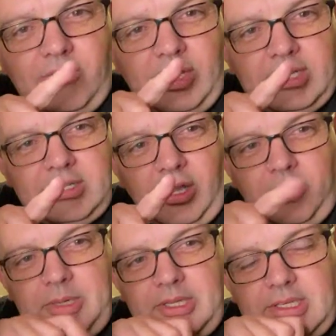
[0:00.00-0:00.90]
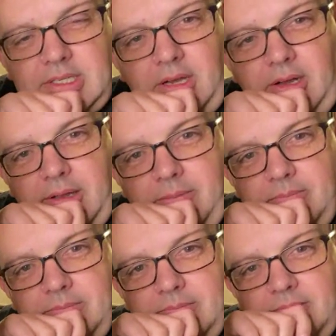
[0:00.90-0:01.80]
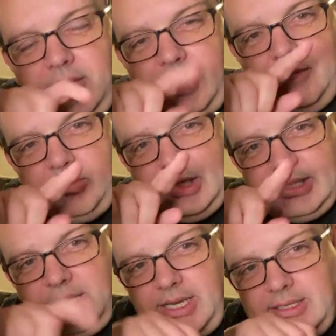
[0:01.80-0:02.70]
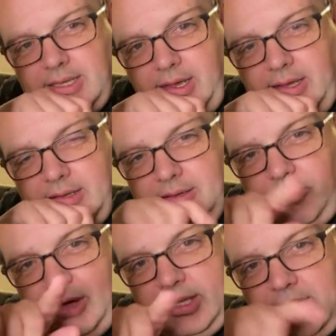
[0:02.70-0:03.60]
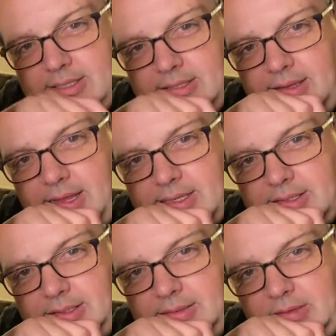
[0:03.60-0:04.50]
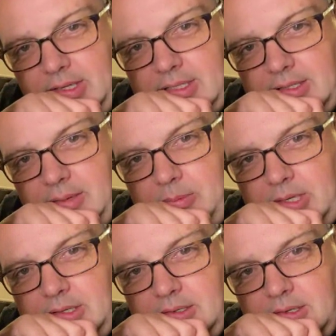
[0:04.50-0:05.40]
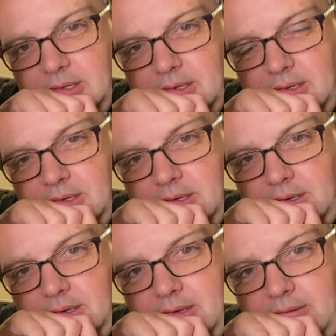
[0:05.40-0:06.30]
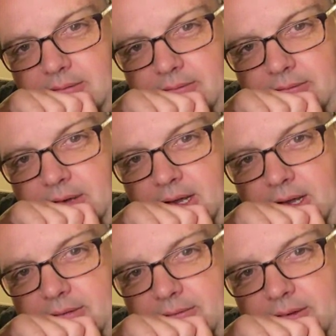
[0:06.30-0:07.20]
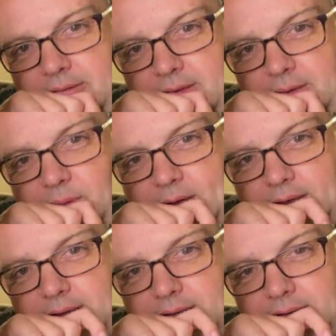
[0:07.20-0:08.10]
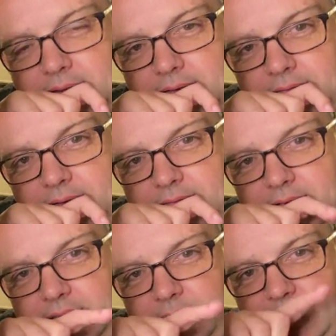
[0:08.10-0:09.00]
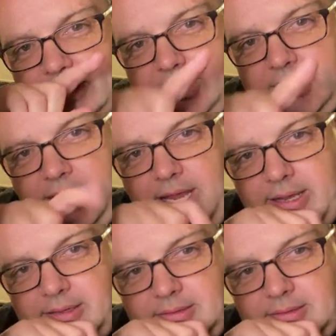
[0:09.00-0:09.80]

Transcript: type in the time and press enter when they see that time. Like type in 5:51 and 50 and press enter now.